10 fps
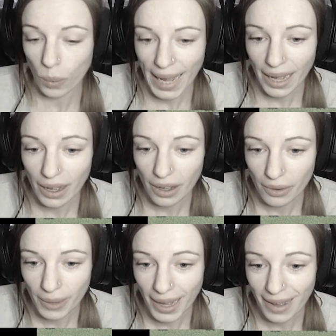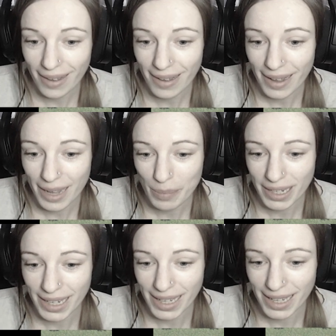Wow! Hi,
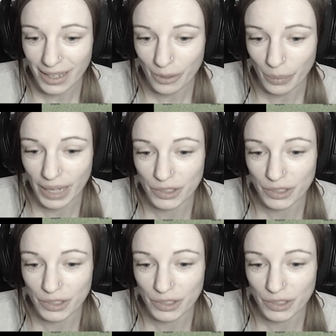buddy! We have